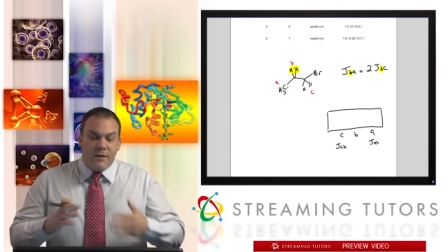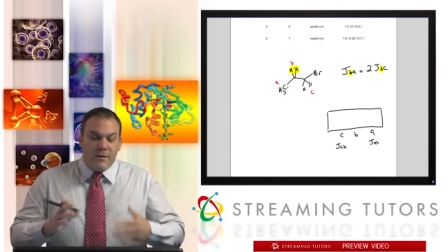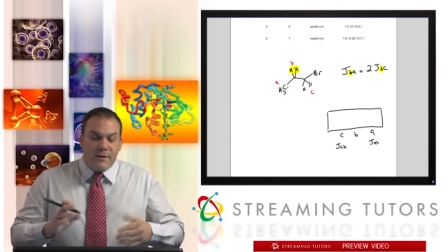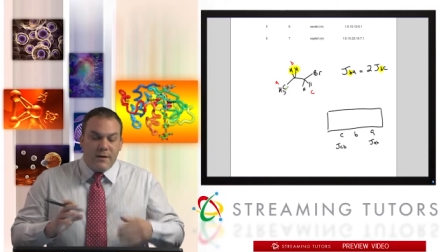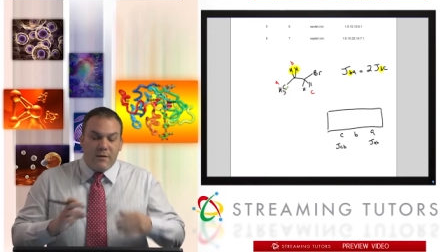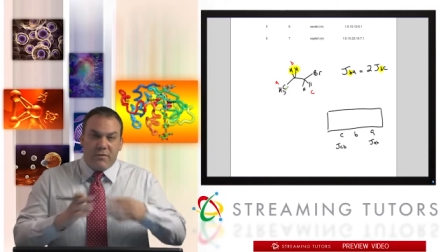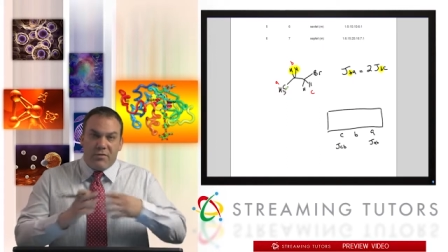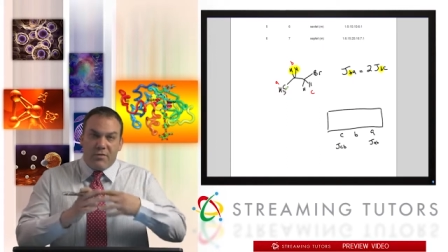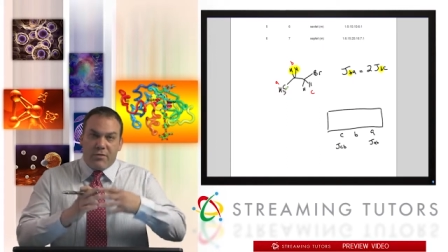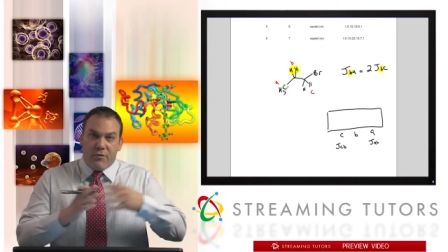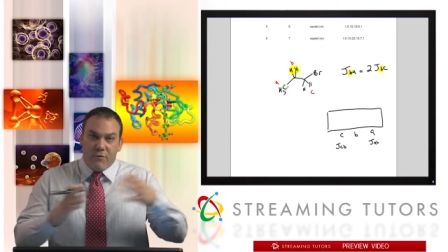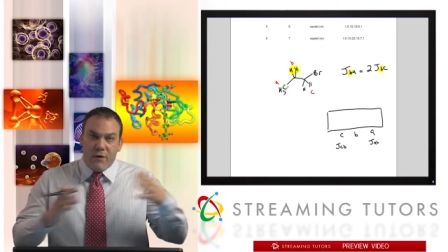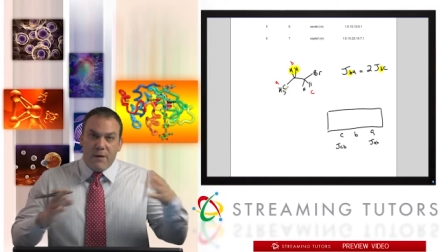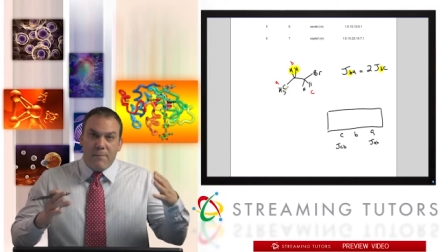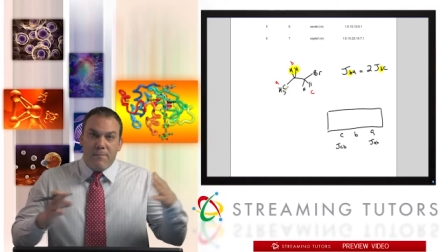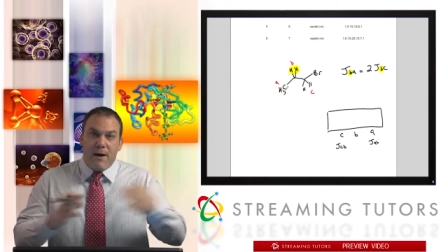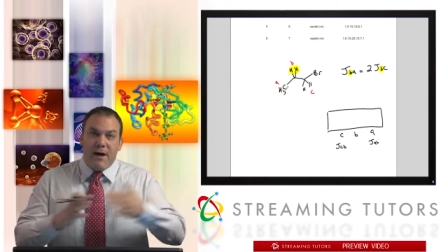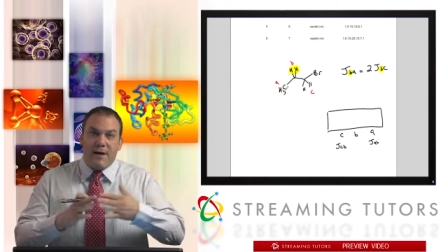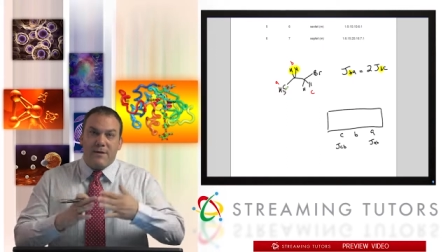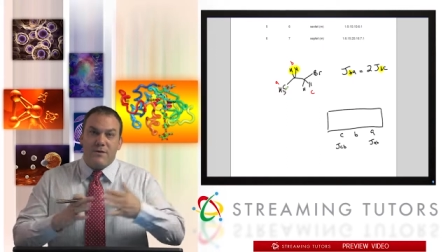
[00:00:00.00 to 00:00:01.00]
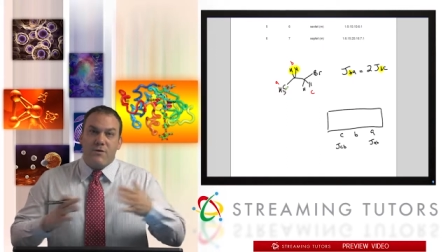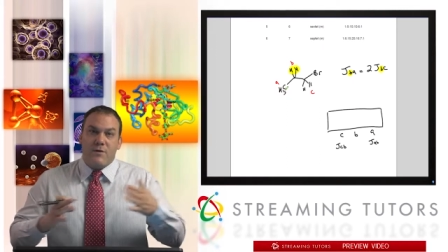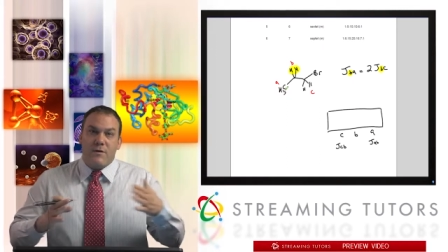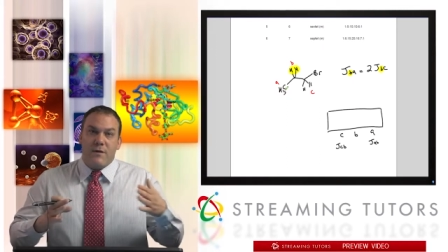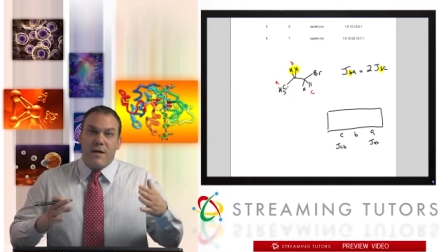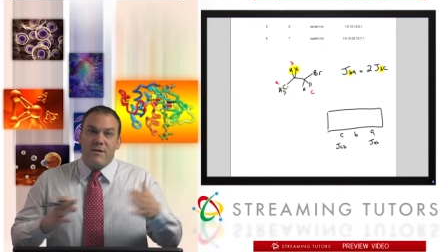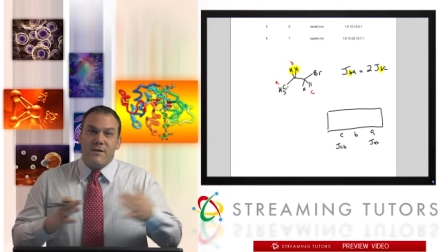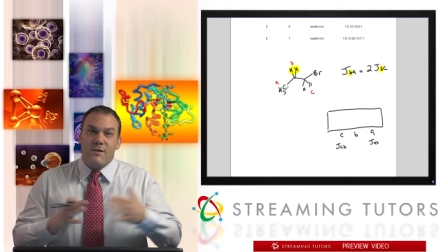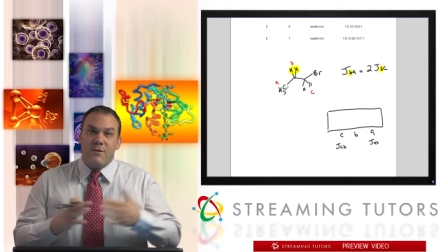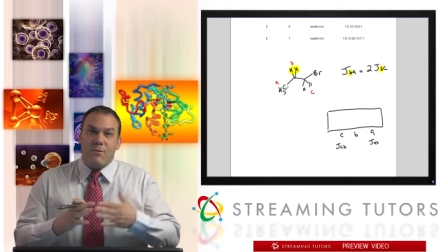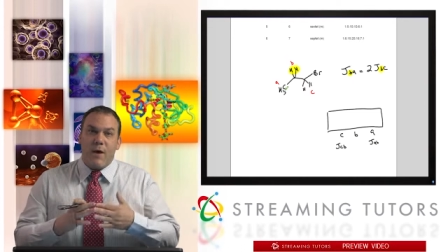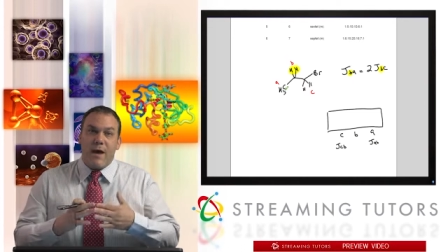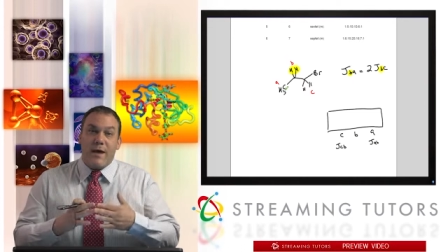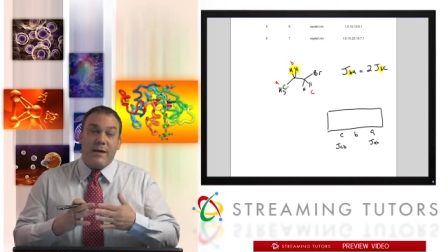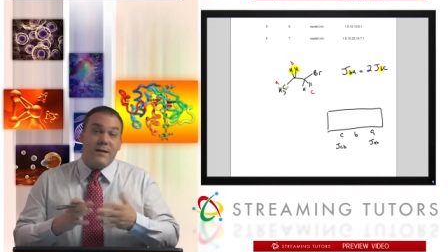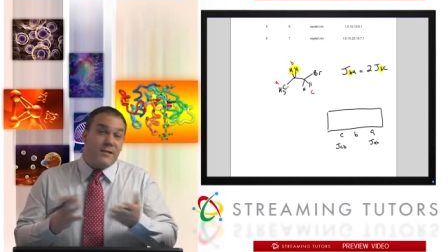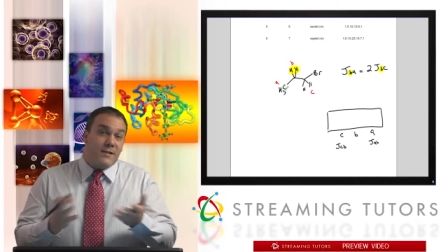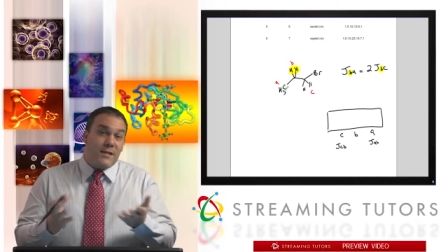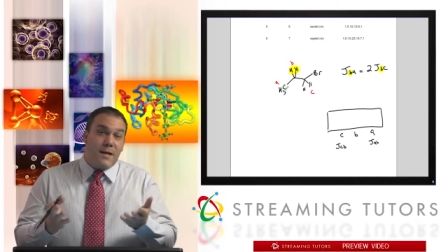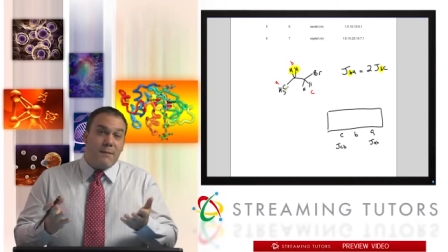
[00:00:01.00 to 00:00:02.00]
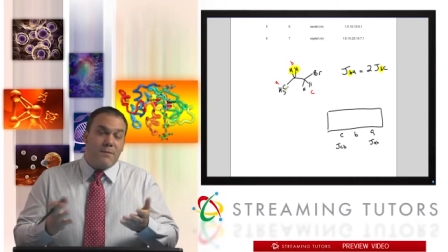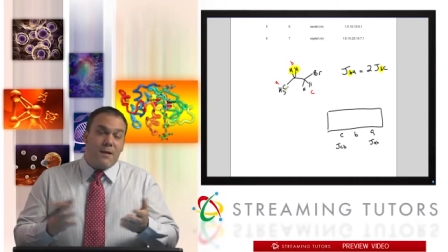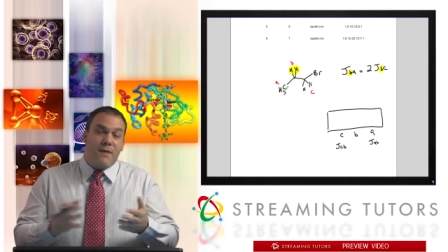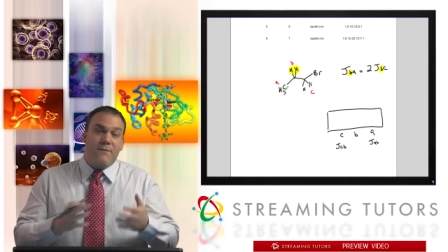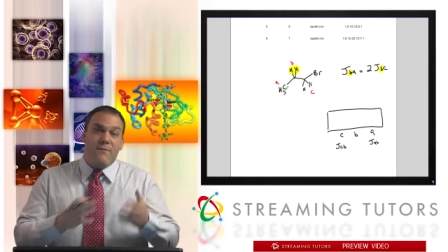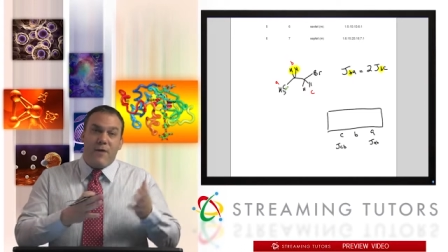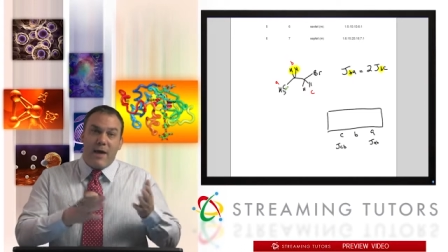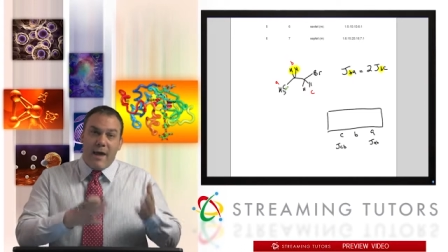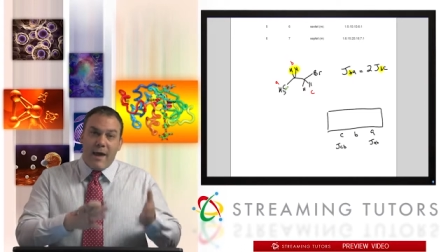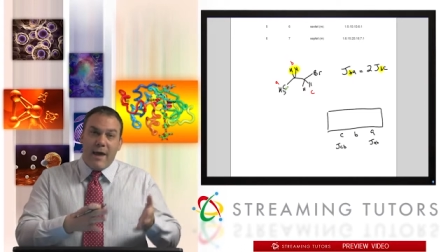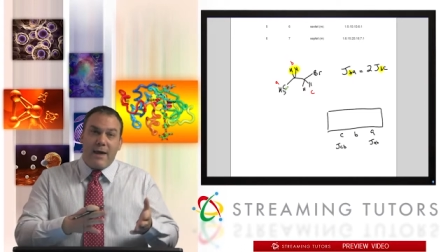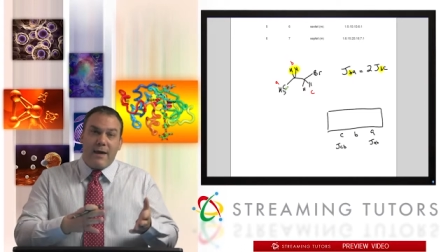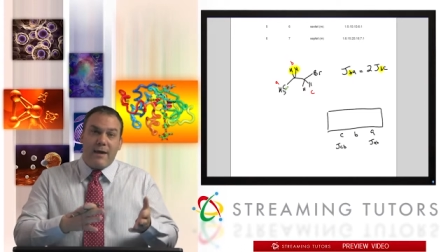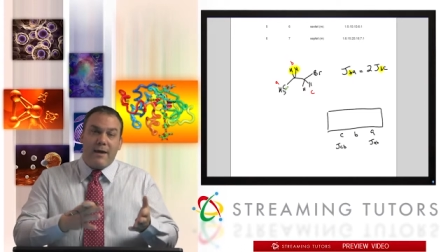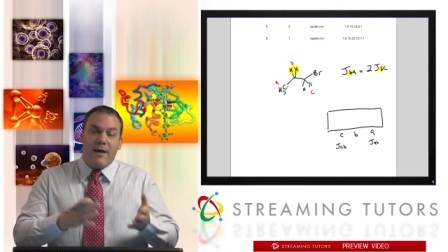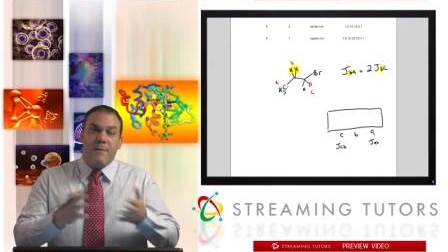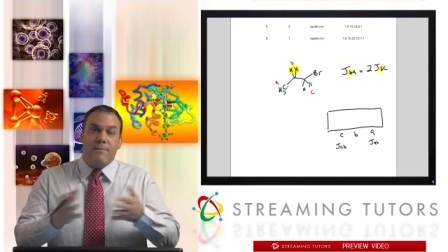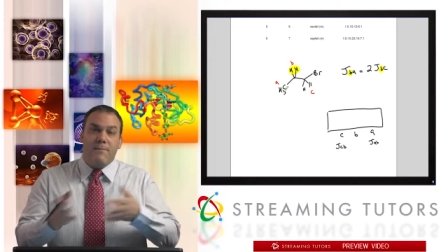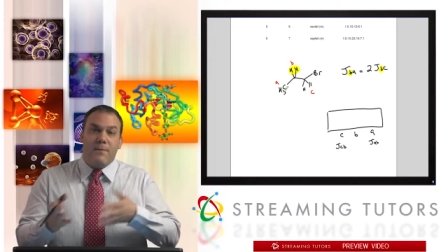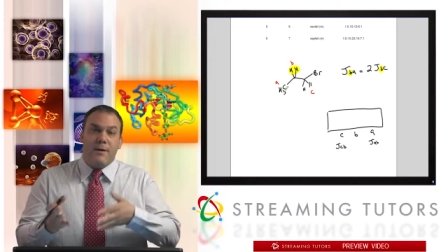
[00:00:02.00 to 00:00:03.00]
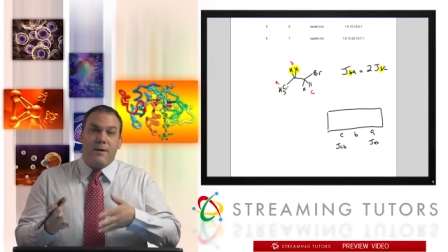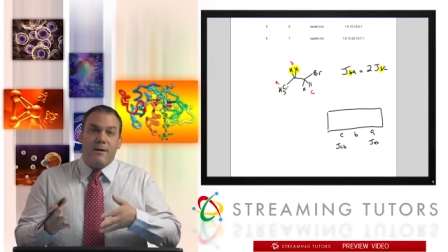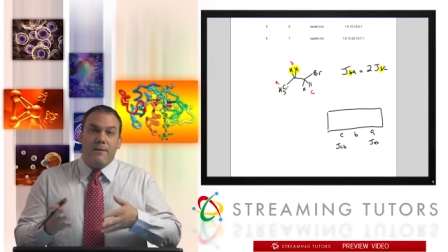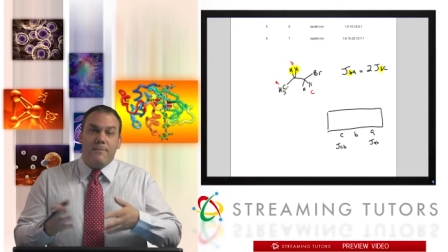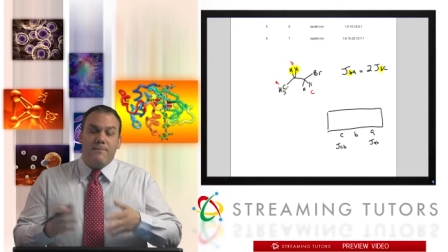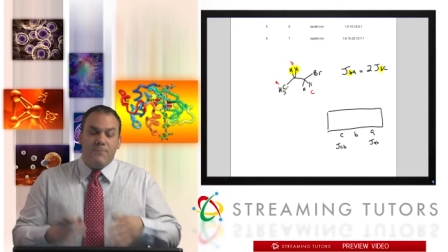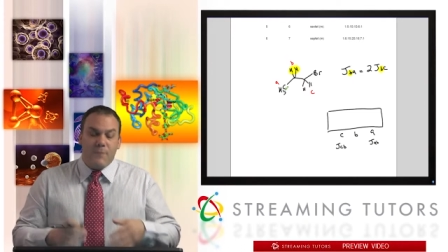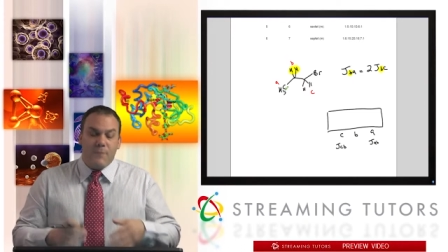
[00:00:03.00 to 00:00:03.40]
They're three bonds or less away. And the same thing for A and B.